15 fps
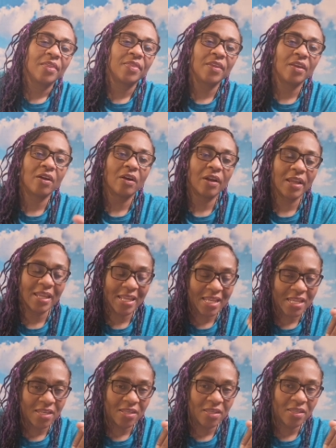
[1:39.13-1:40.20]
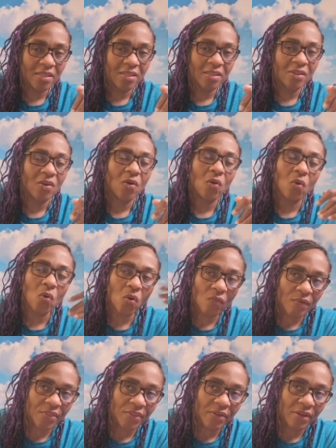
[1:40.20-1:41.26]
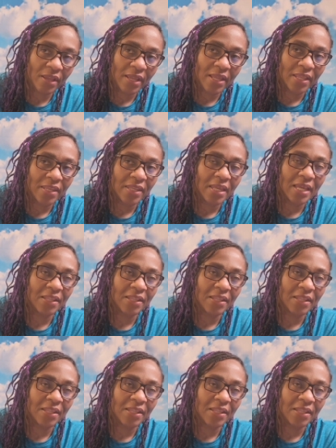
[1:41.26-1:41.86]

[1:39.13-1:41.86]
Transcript: they are in over their head